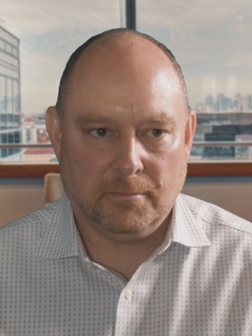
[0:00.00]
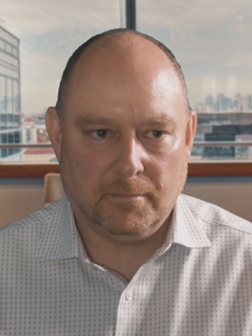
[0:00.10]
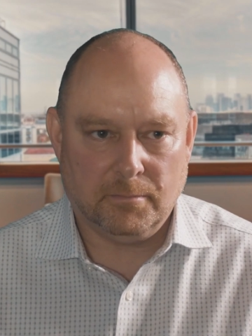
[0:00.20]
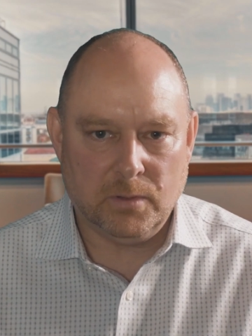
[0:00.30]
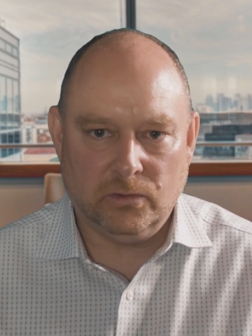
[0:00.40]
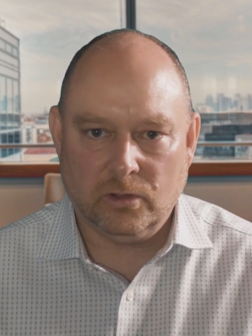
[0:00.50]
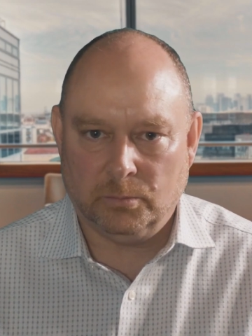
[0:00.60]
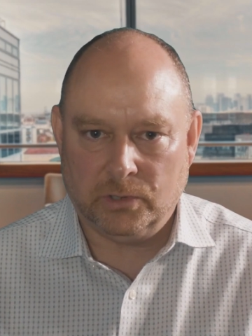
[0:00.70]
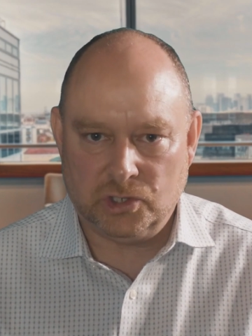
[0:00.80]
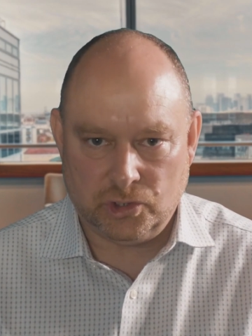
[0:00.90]
musical
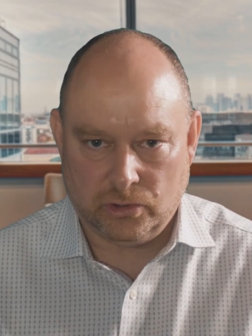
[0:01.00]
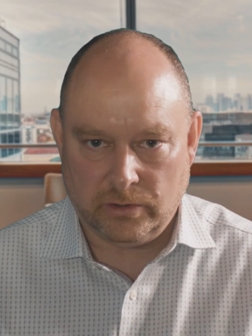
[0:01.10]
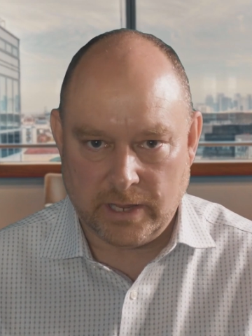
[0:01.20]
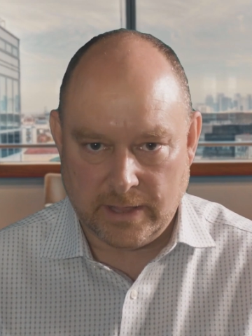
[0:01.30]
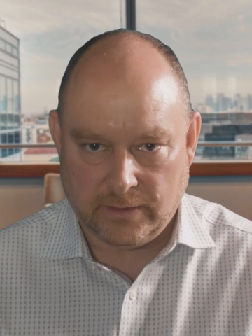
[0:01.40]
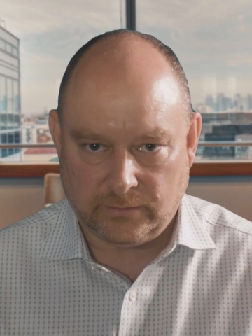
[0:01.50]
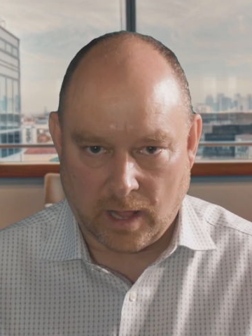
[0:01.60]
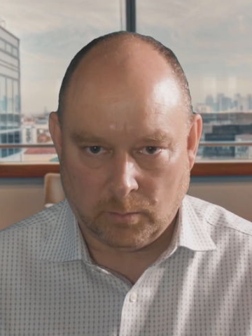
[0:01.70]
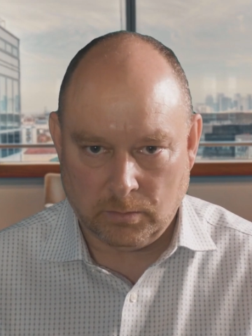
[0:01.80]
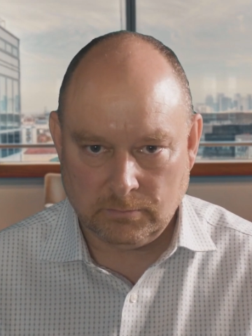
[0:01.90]
maturity in this
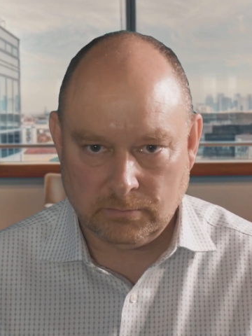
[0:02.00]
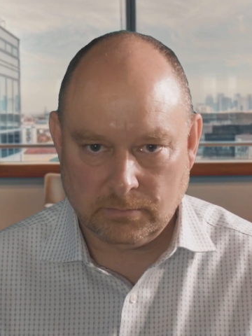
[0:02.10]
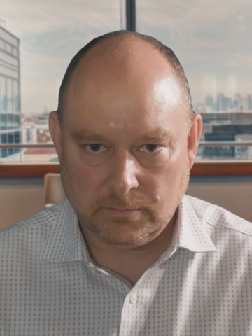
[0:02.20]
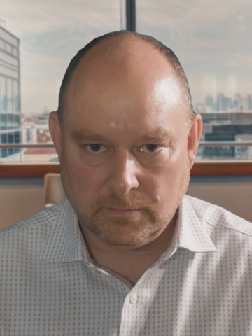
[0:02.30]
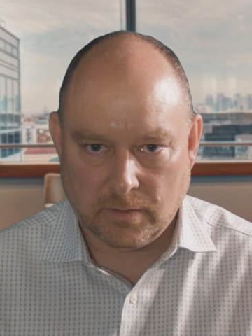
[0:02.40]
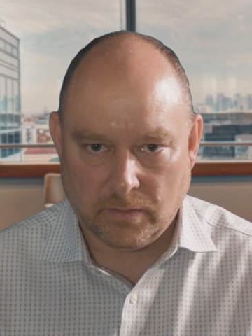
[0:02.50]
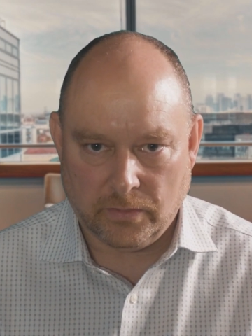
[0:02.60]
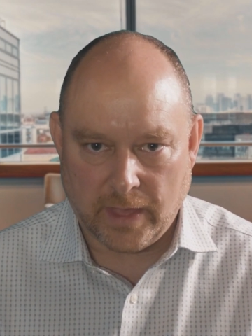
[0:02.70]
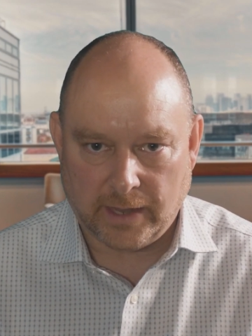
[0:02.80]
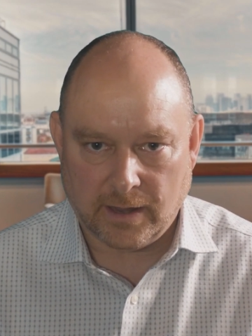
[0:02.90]
album
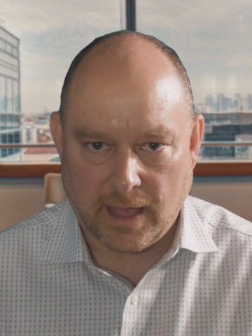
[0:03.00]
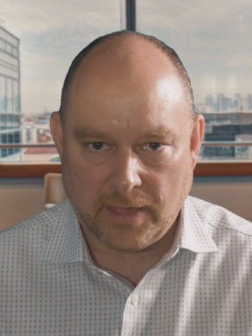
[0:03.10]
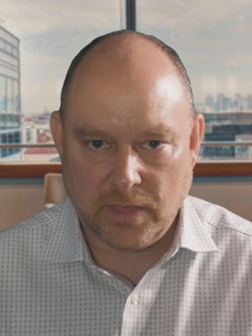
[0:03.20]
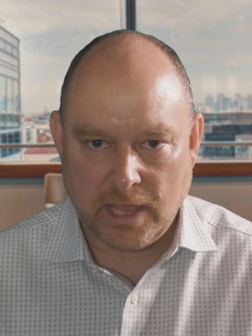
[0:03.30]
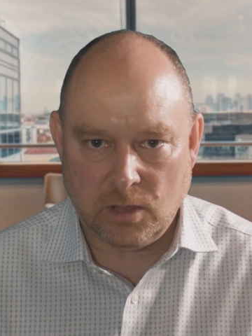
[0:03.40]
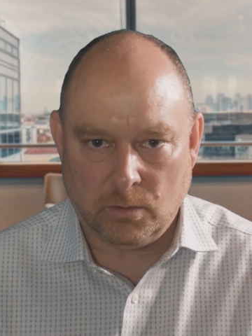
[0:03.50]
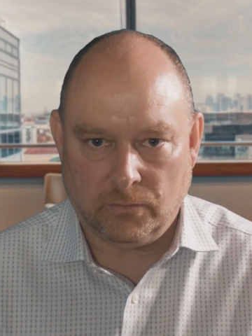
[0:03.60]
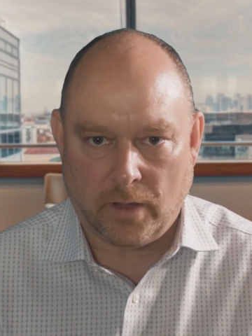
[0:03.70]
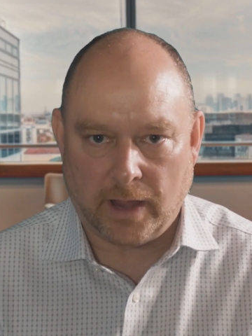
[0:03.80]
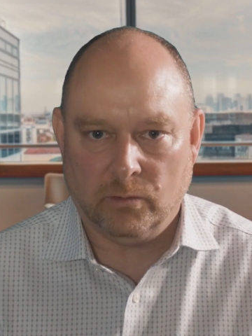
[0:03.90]
that I think you would
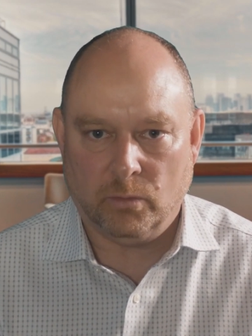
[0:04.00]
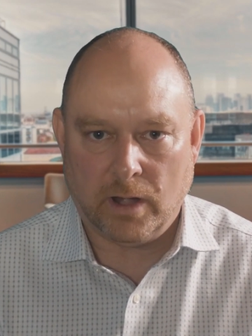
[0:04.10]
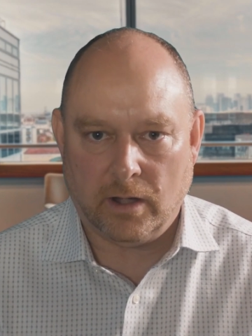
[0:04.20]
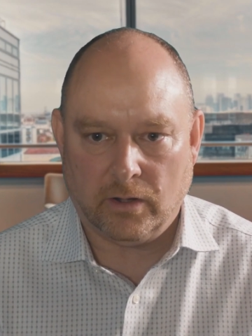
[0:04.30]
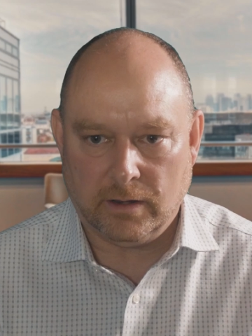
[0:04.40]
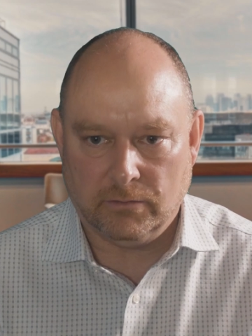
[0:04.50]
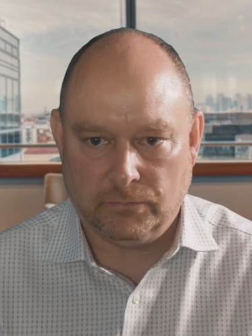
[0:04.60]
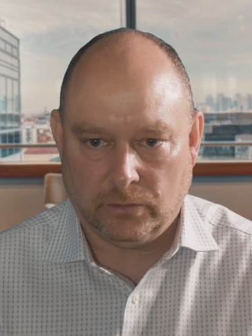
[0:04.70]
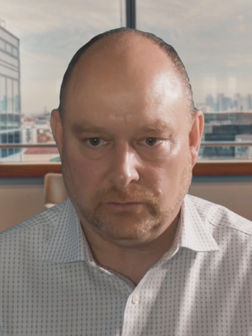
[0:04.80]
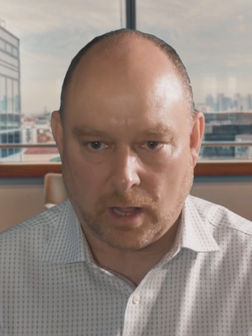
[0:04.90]
find rare in
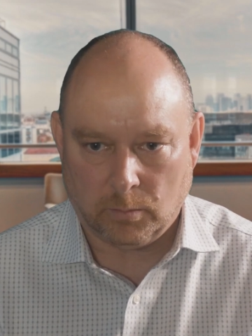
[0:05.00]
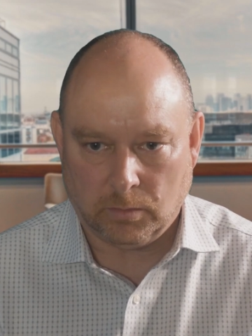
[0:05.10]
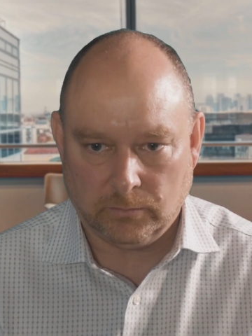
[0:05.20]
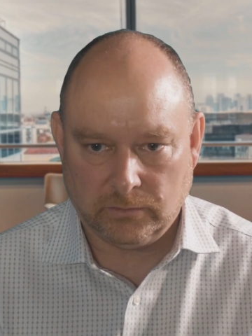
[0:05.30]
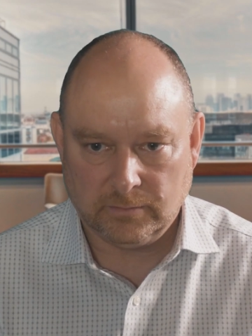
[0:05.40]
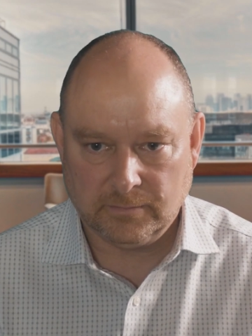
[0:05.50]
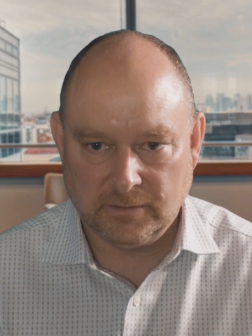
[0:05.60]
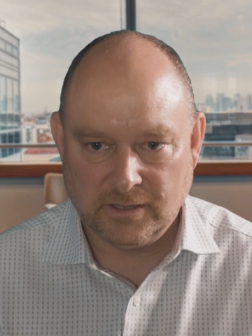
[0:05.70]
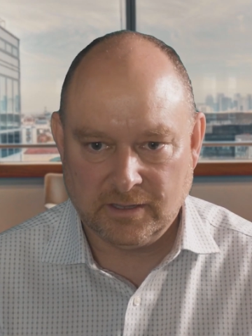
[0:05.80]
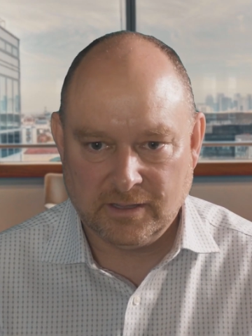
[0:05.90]
first albums.
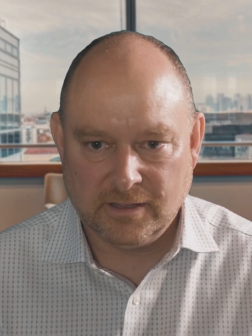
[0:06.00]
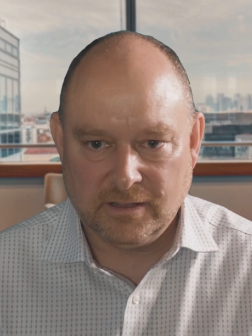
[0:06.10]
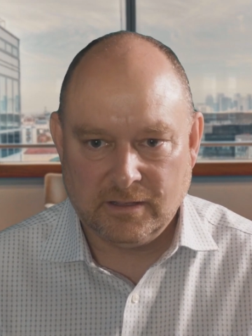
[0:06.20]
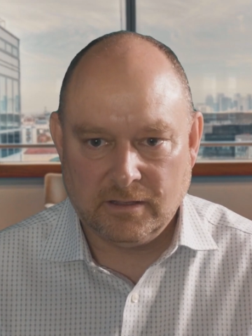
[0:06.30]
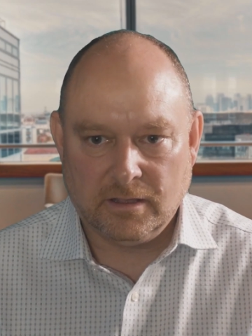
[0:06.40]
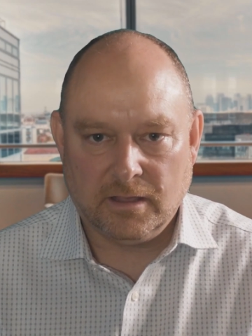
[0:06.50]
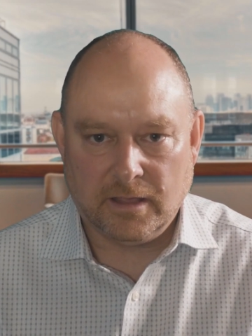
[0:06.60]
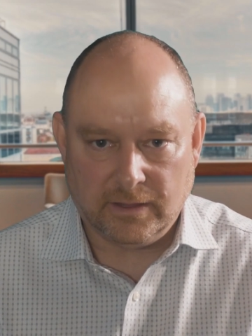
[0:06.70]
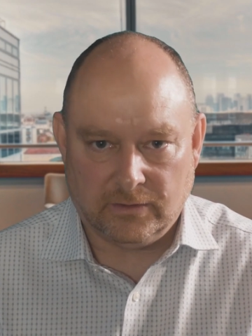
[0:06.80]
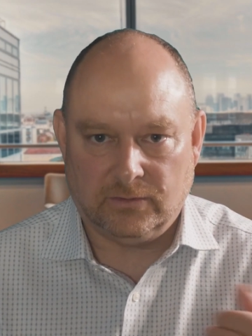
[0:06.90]

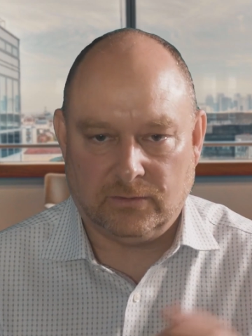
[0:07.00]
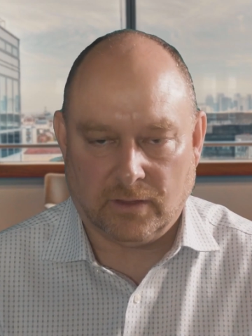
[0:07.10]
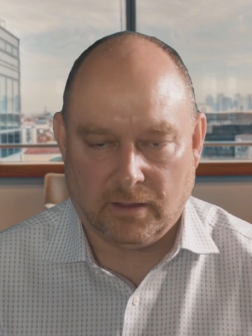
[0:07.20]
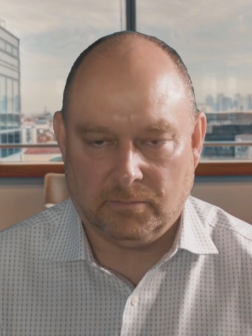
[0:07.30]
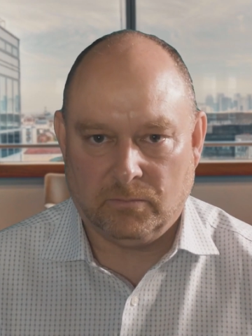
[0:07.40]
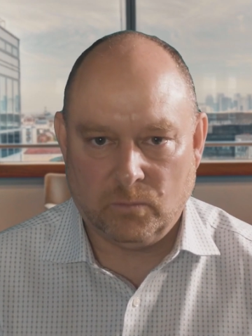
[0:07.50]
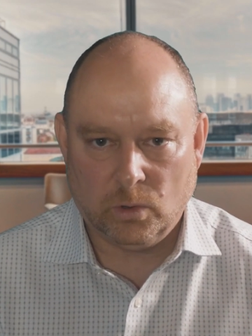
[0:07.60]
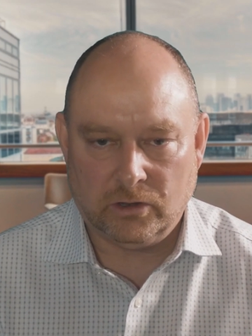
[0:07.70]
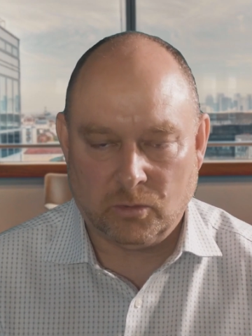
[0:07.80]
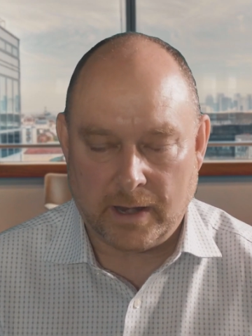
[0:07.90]
It's
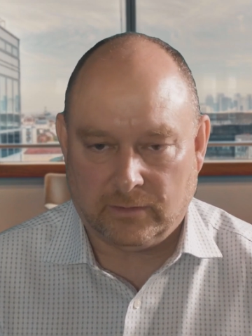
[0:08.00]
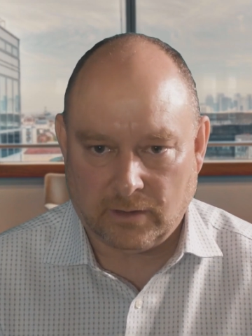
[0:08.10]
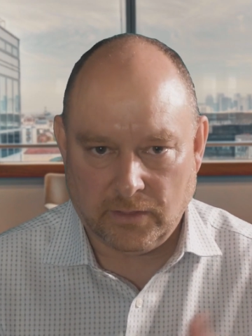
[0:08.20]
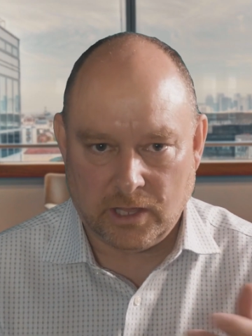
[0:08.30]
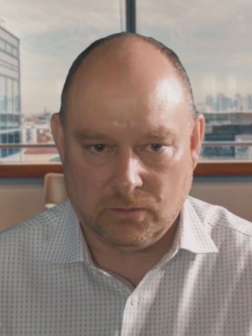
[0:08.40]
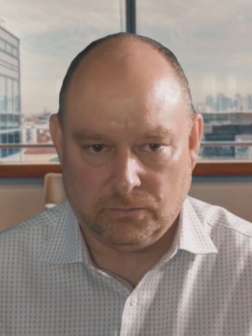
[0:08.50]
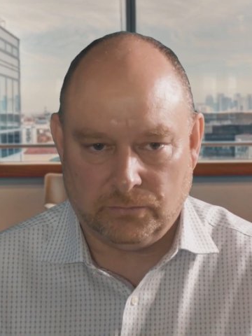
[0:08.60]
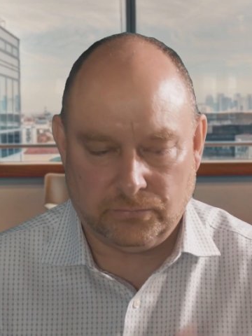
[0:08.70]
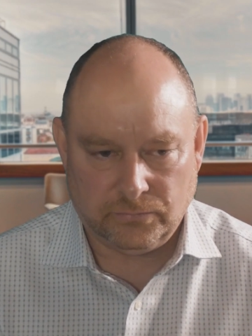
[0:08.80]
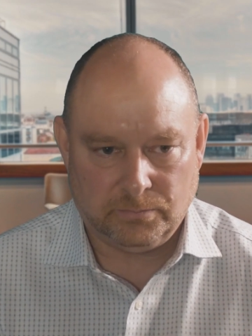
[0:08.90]
really tremendous, and I think you've
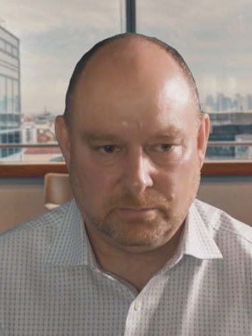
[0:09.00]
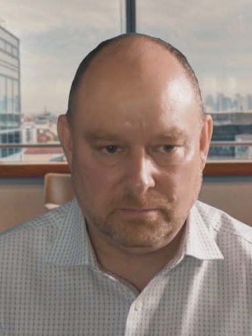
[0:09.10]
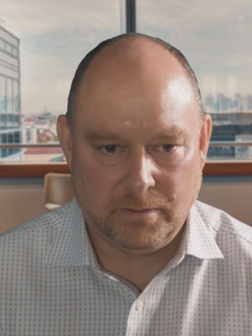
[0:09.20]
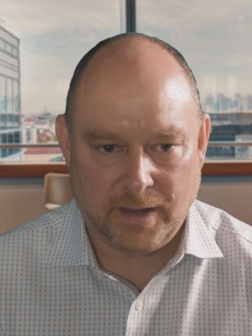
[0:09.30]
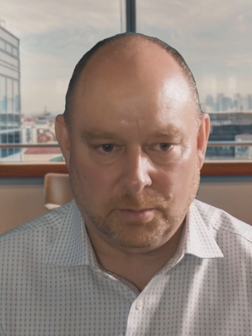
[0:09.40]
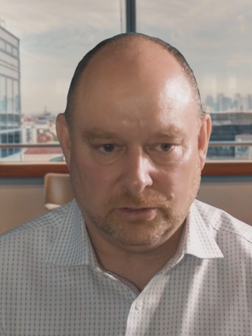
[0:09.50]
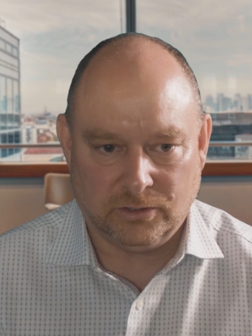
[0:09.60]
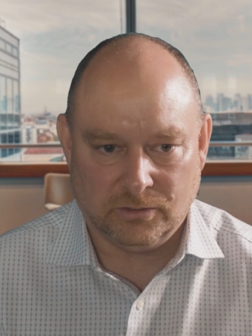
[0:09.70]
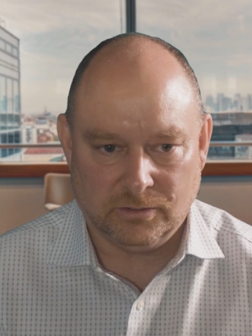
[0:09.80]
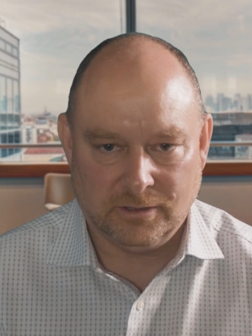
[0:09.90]
been able
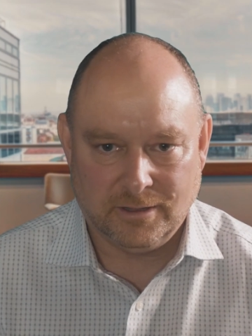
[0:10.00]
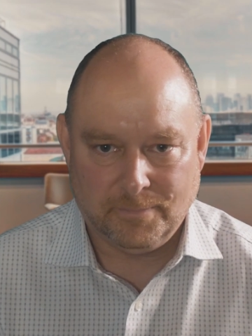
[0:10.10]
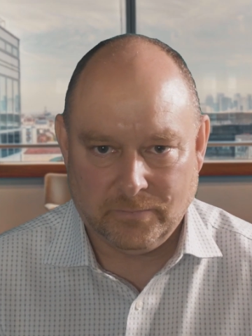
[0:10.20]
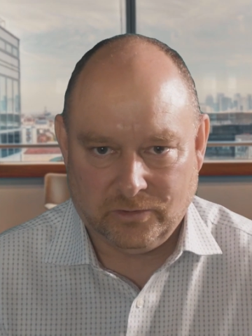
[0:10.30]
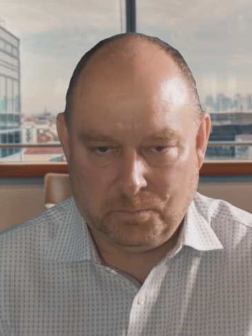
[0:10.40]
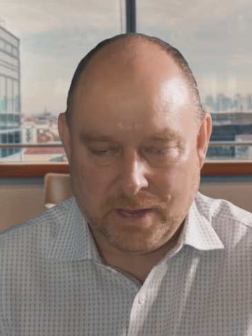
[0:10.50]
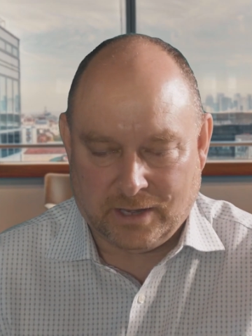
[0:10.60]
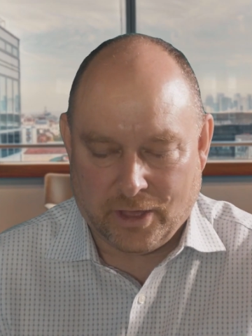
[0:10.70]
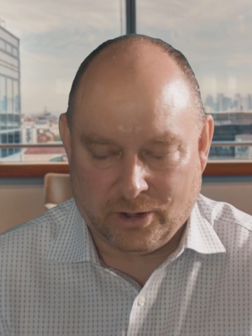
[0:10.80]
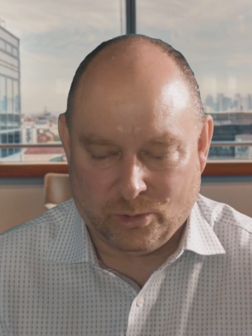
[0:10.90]
to speak
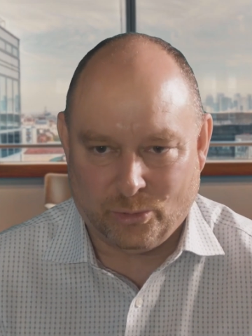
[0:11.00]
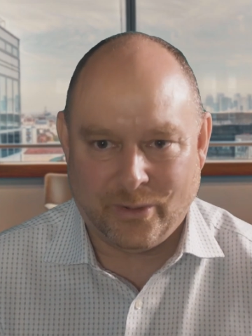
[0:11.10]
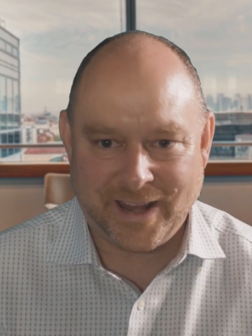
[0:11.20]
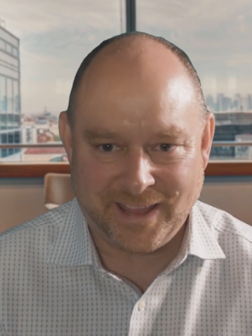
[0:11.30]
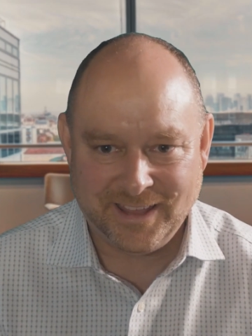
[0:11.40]
to that already.